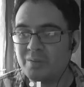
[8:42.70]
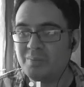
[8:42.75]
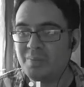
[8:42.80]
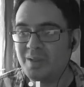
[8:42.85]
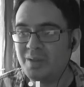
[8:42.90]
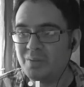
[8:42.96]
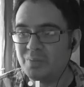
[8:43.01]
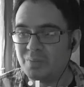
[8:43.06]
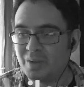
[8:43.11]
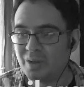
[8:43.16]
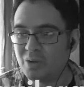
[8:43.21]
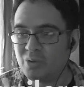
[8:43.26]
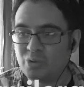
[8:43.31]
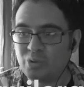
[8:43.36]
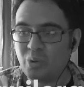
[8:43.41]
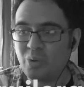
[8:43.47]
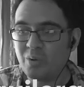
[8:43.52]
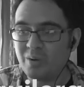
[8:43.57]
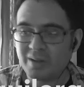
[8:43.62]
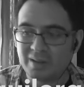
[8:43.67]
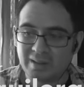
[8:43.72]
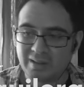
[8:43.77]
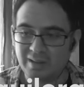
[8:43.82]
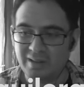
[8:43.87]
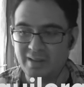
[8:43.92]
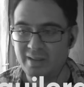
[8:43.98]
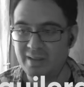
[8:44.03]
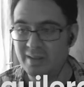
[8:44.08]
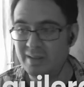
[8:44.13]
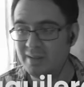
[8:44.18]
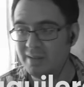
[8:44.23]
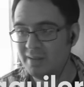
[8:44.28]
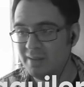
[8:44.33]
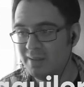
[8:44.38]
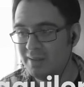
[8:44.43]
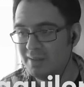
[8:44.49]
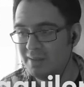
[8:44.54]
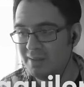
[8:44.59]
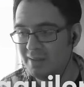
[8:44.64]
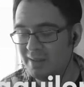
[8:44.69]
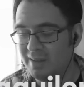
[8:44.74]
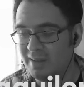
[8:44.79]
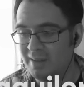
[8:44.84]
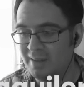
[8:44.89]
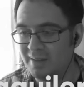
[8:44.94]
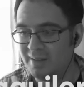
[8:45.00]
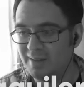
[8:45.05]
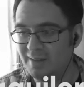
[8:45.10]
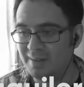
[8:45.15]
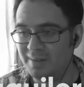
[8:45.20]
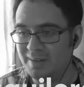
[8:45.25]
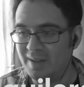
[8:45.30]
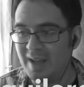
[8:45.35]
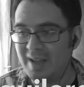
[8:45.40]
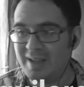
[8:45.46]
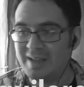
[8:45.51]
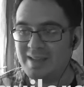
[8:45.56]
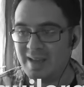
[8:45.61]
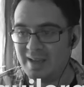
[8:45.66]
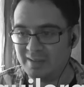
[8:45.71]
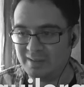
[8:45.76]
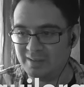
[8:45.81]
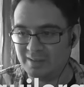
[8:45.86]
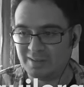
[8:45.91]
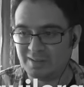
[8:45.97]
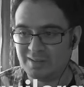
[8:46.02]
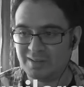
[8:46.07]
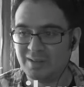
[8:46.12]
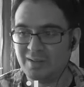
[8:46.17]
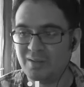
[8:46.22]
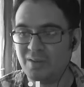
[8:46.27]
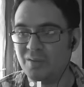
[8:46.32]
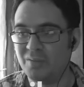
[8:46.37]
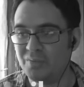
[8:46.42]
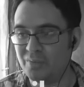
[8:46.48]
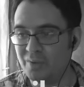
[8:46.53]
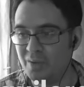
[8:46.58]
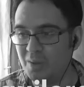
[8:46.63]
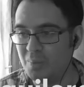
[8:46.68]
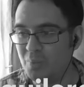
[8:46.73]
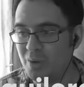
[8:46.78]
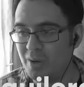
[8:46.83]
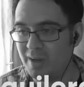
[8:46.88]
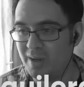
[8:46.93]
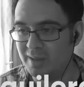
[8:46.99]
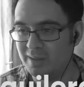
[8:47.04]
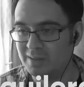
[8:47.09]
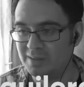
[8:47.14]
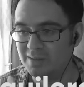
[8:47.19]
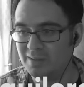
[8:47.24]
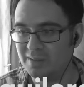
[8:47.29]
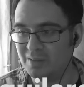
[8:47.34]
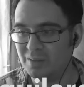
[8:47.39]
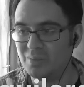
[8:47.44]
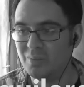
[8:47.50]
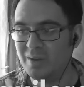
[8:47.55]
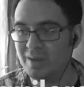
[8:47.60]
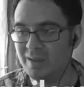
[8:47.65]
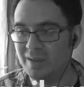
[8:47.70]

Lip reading: be rhetorically against the free press the way